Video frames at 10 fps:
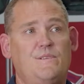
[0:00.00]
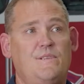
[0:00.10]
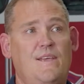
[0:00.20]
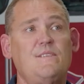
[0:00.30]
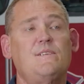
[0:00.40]

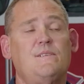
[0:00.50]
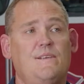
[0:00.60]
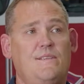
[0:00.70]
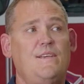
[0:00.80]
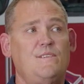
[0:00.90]
It
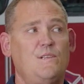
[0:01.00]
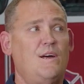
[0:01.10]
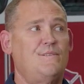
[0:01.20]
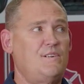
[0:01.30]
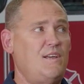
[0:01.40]
takes a
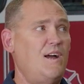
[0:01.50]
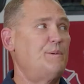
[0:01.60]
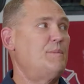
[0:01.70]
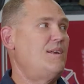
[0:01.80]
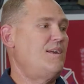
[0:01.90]
lot of our
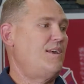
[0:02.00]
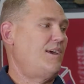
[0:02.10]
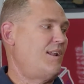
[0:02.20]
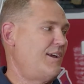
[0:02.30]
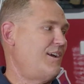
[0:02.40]
time,
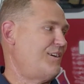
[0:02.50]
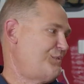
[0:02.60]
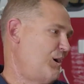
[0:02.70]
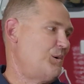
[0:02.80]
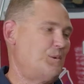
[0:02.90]
and I
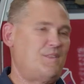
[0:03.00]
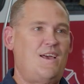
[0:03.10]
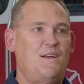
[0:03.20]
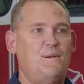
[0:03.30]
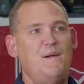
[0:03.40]
struggle with
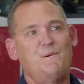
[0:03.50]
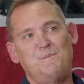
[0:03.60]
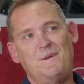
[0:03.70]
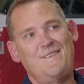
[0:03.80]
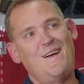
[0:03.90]
that. Hey, we're
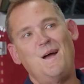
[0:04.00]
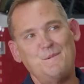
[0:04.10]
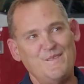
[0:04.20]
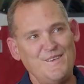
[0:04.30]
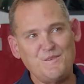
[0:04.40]
spending time
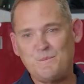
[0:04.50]
on this.